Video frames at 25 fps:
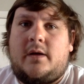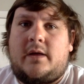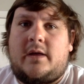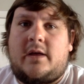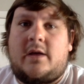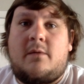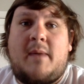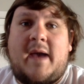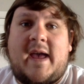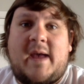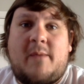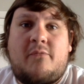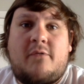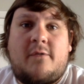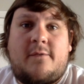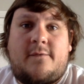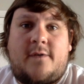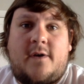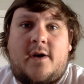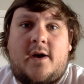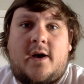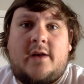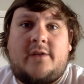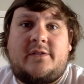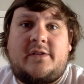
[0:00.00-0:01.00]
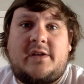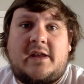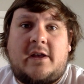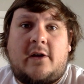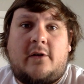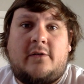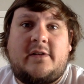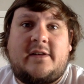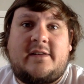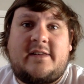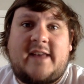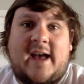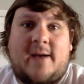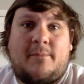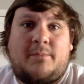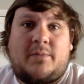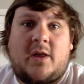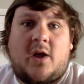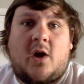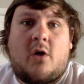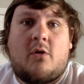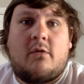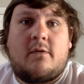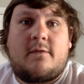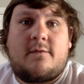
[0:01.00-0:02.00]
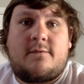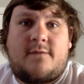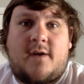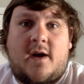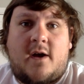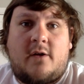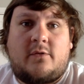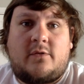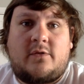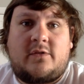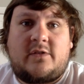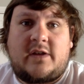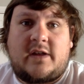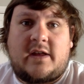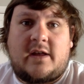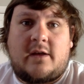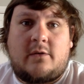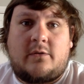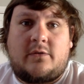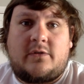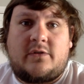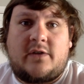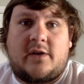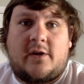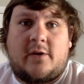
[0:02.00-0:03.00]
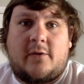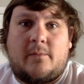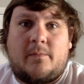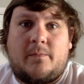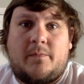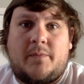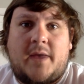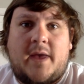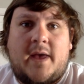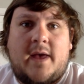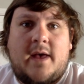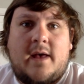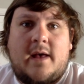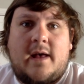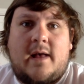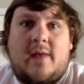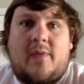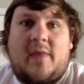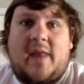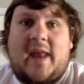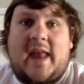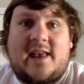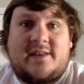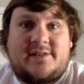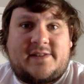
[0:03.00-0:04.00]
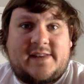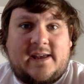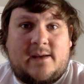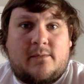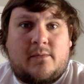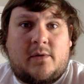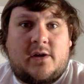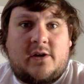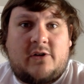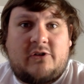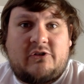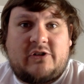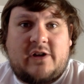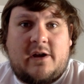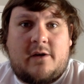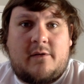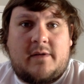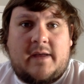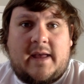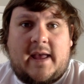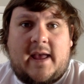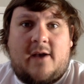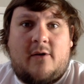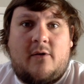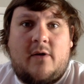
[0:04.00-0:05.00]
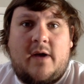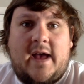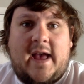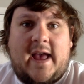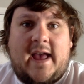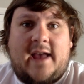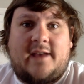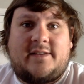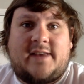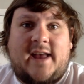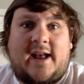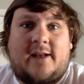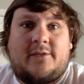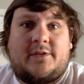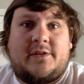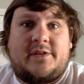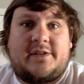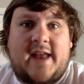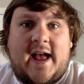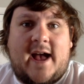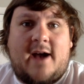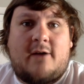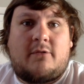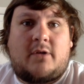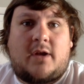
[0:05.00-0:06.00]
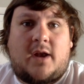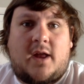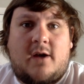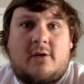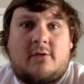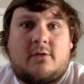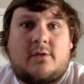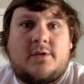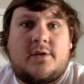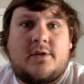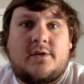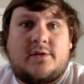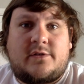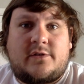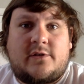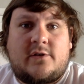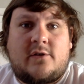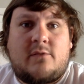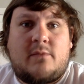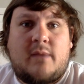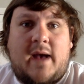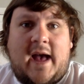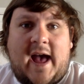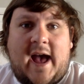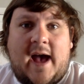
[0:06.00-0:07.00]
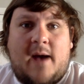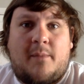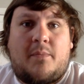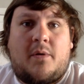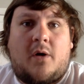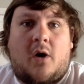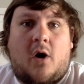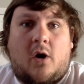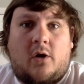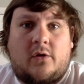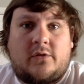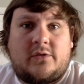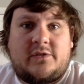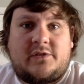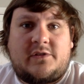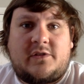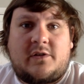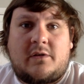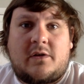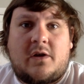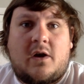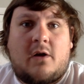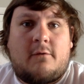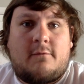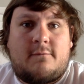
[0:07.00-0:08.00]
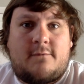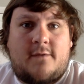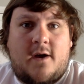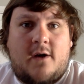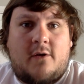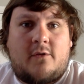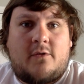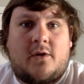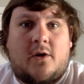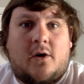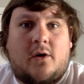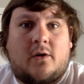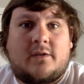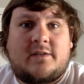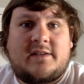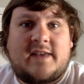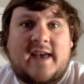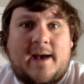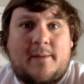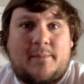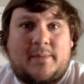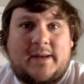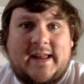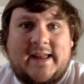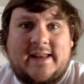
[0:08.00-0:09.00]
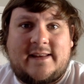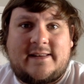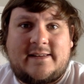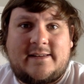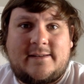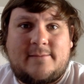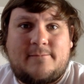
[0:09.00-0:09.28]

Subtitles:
You may prefer to use a tablet or a phone to use Zoom. The last thing I'm going to show you is how to download the Zoom app onto your phone or tablet.